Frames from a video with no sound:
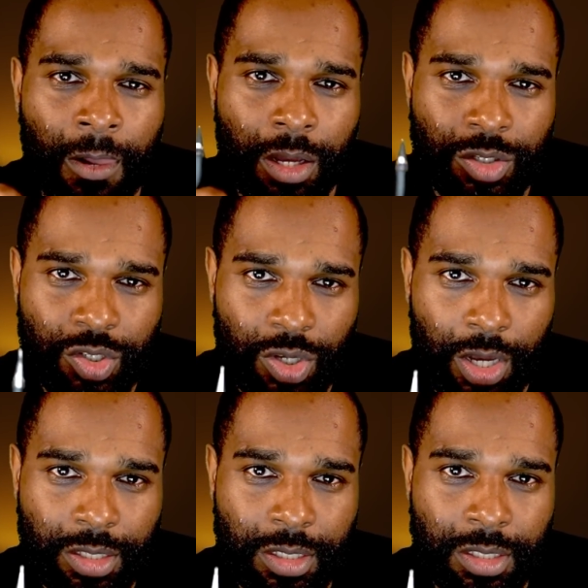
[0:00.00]

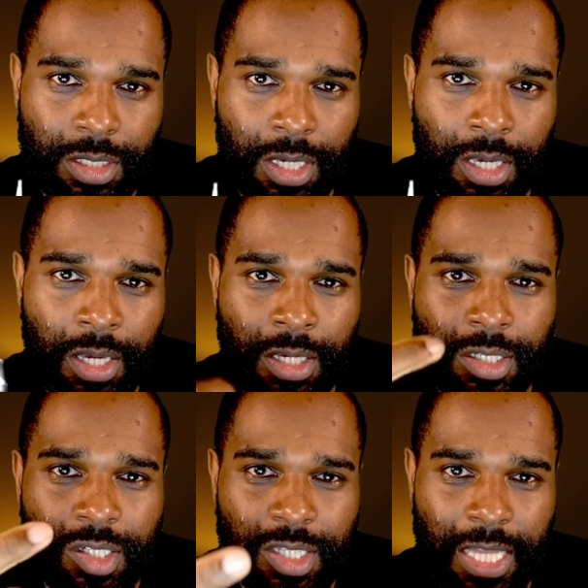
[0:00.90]
Uncertainty,
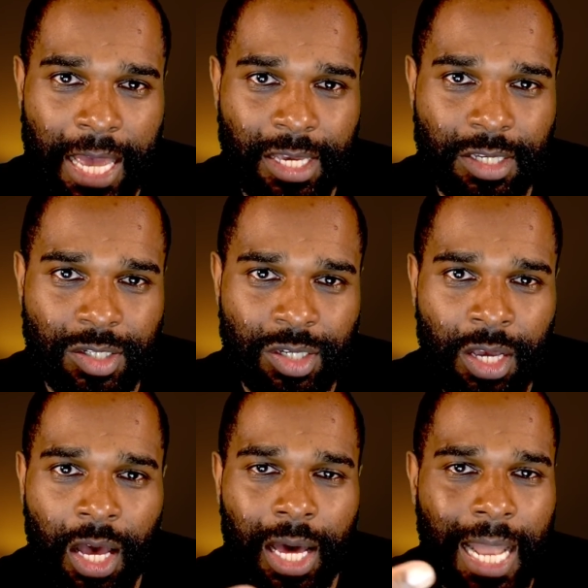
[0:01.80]
stakes,
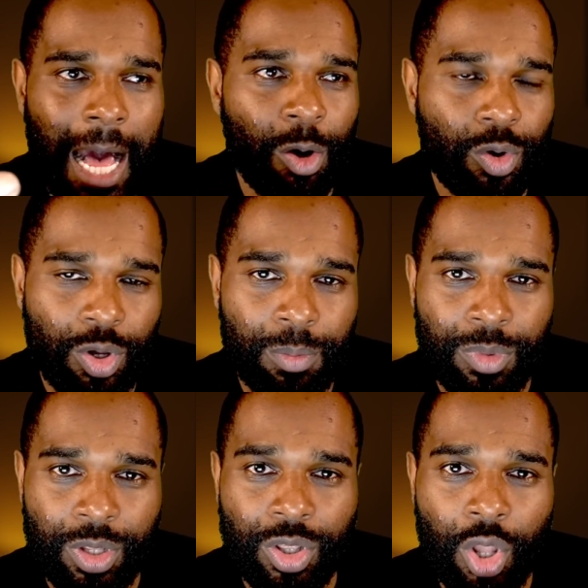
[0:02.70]
an outcome
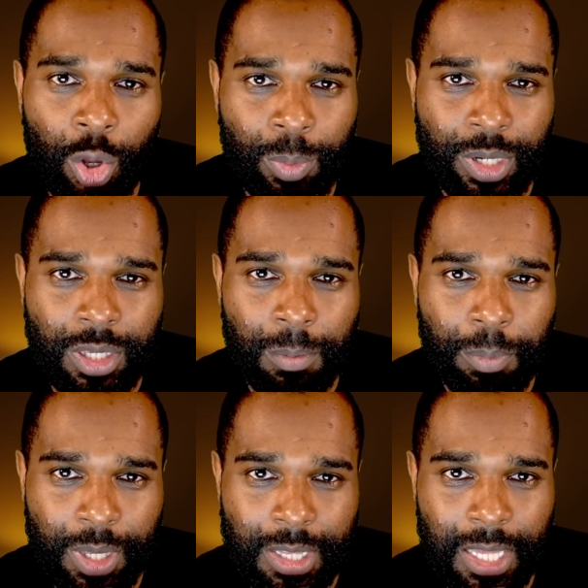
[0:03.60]
that nobody can
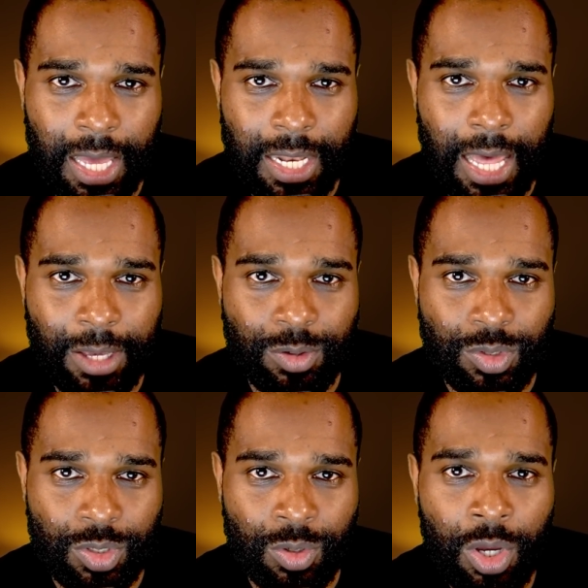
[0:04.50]
pin their nail
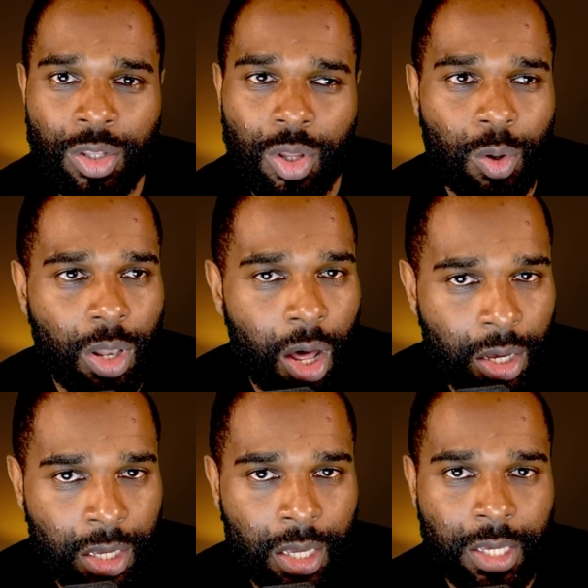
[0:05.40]
to. No
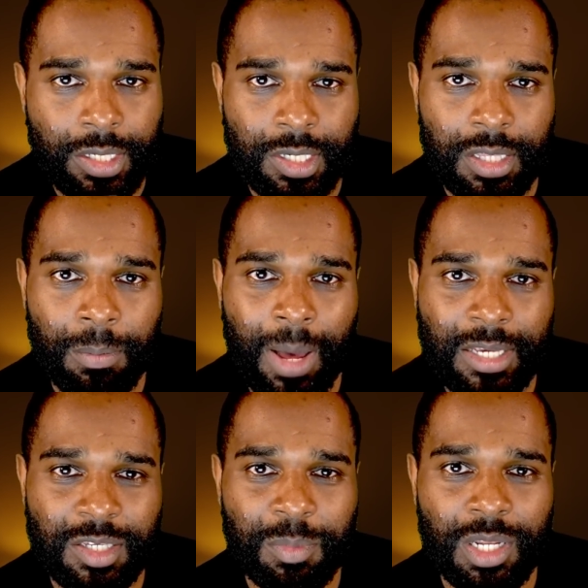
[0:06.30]
longer is it the
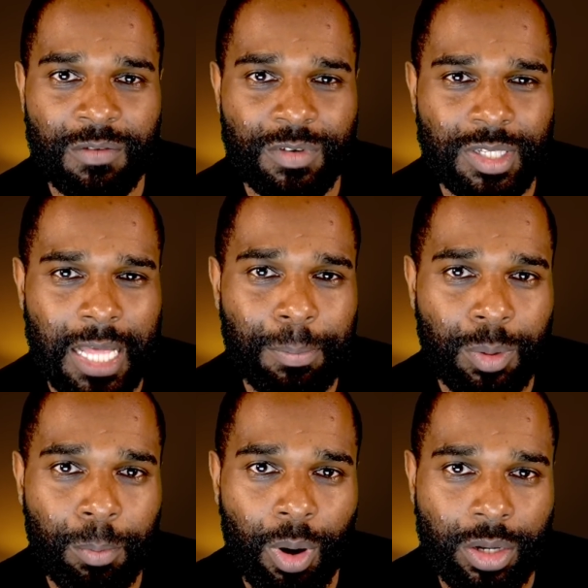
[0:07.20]
Maximilian
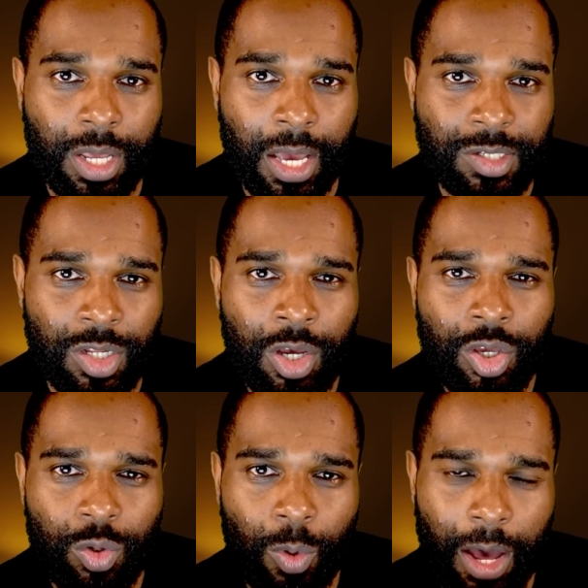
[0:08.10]
Verstappen podcast.
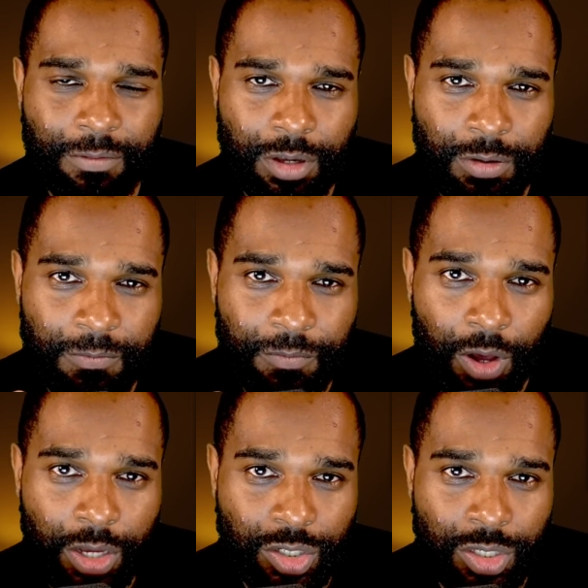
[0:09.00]
You have
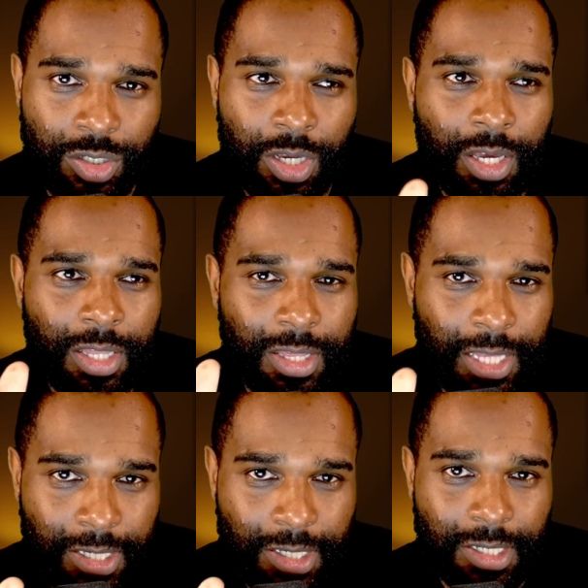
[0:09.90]
convergence.
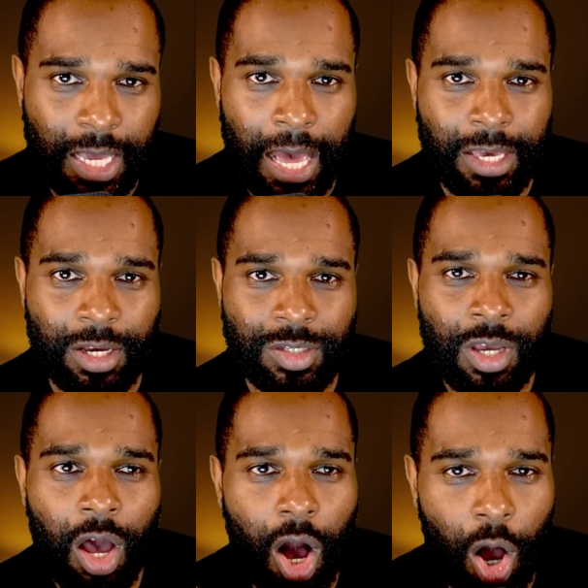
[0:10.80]
This is chaos.
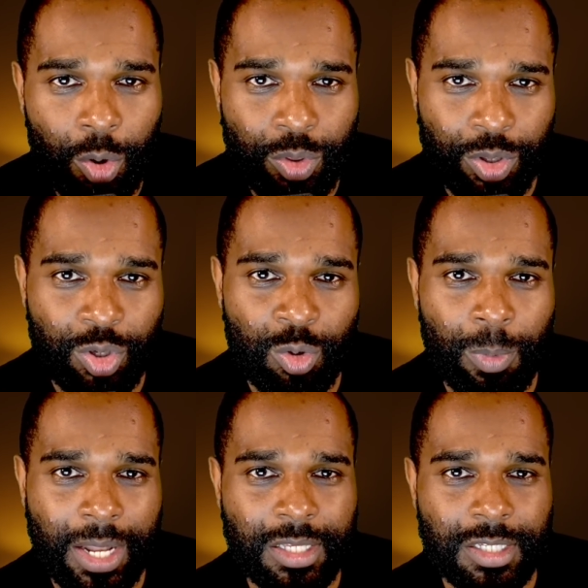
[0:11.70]
Oh, the
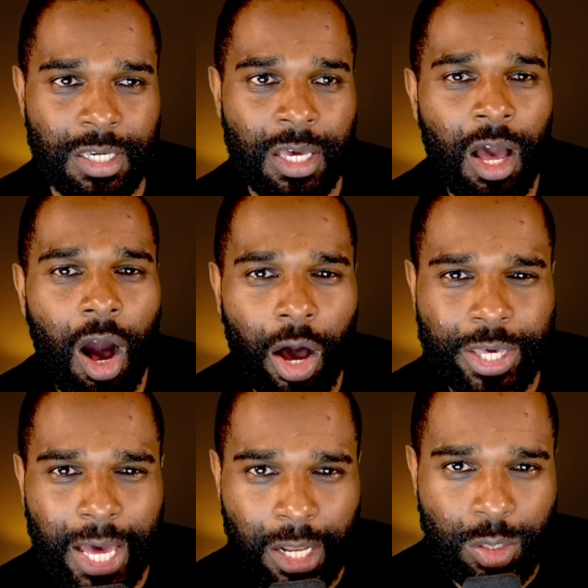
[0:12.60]
humanity. I
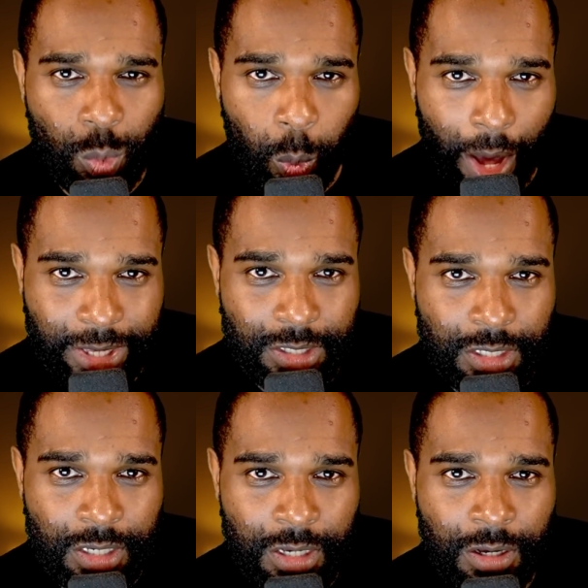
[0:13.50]
cannot wait
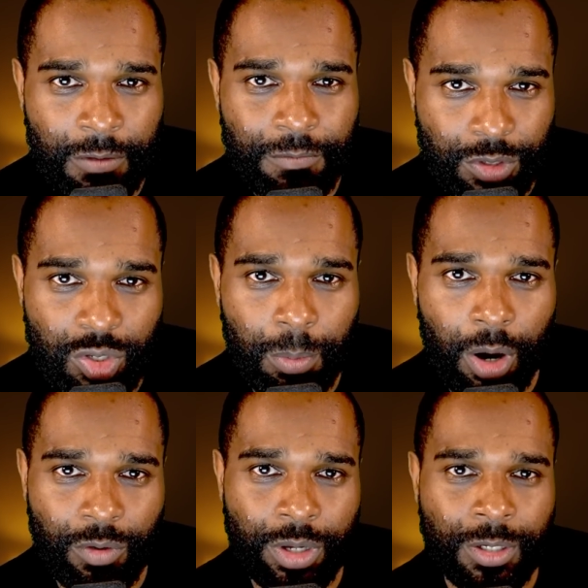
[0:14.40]
for
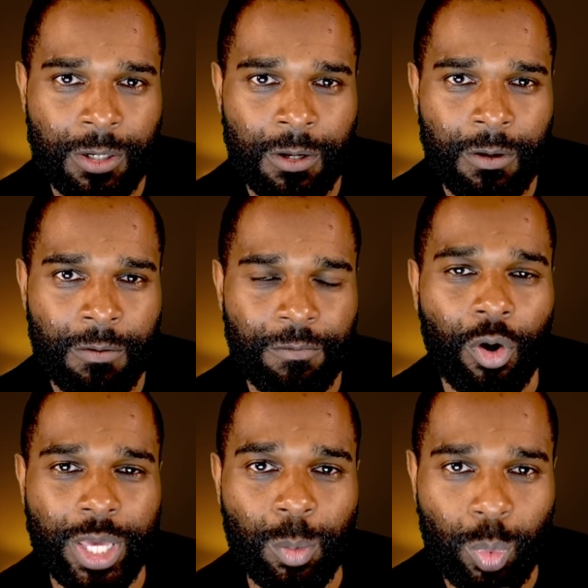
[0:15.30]
tomorrow, for
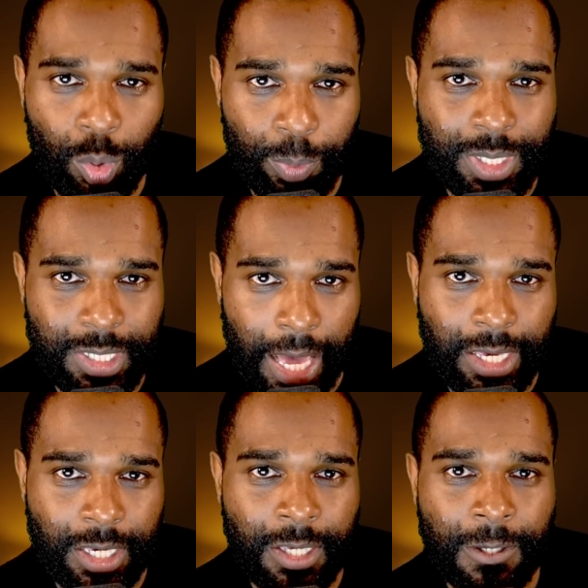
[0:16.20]
it will be
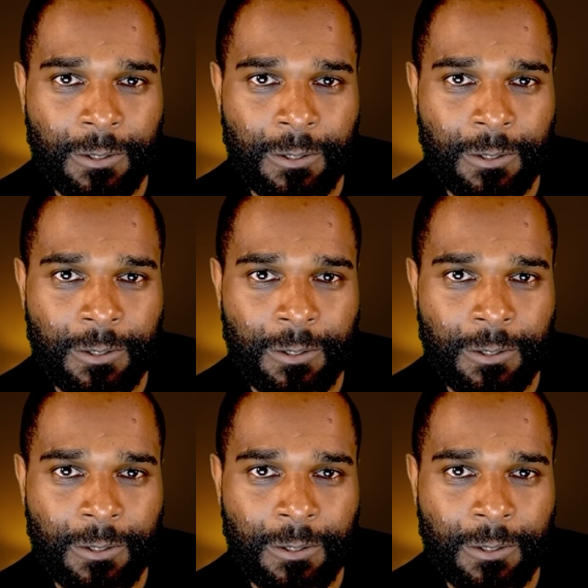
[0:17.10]
techie.